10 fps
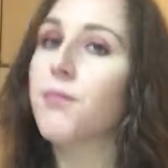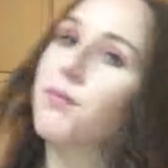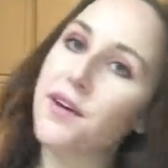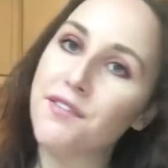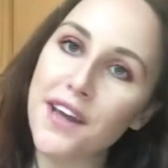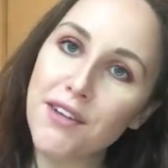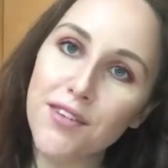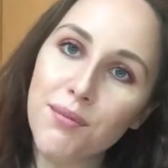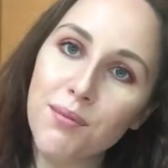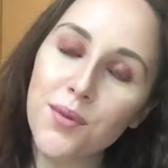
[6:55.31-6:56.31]
My
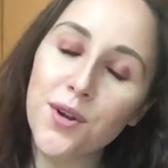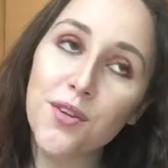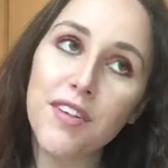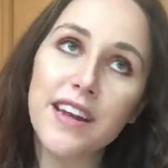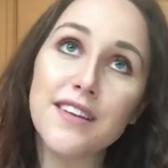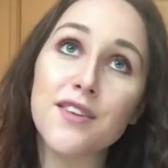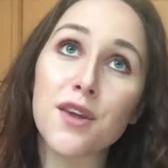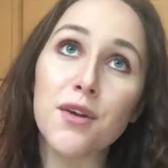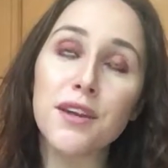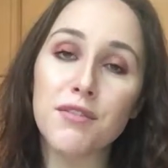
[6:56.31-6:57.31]
favourite movie is
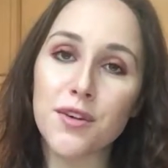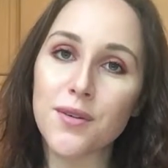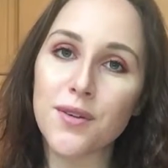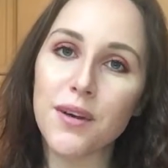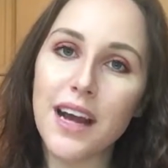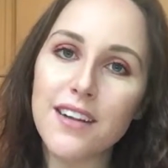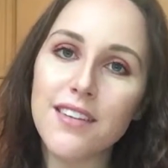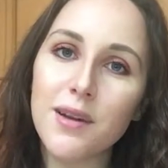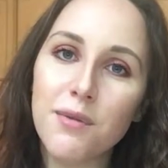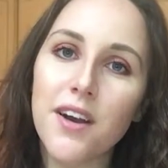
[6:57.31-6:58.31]
so difficult. So I
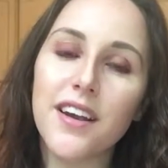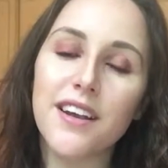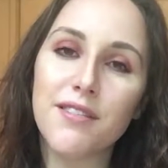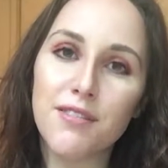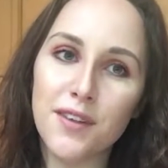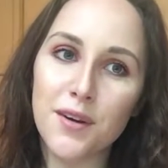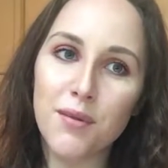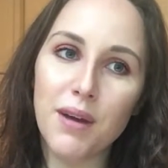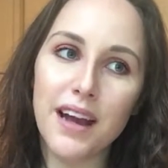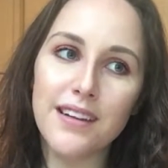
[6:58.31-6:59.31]
actually work in
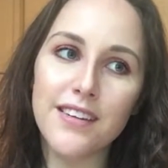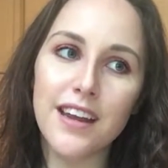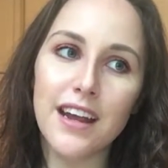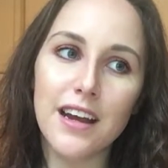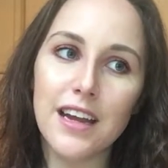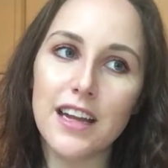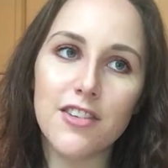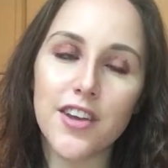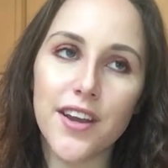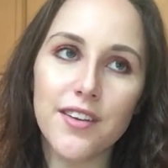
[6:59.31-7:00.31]
film and it
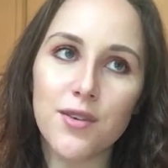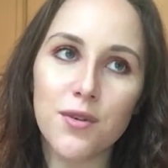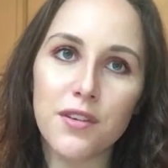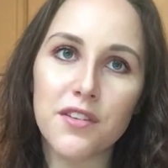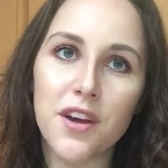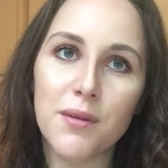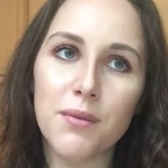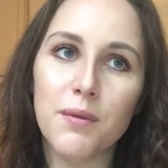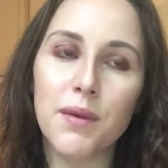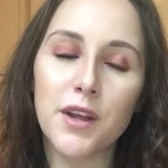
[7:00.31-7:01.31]
changes all the time,
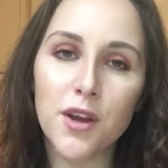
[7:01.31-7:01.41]
but my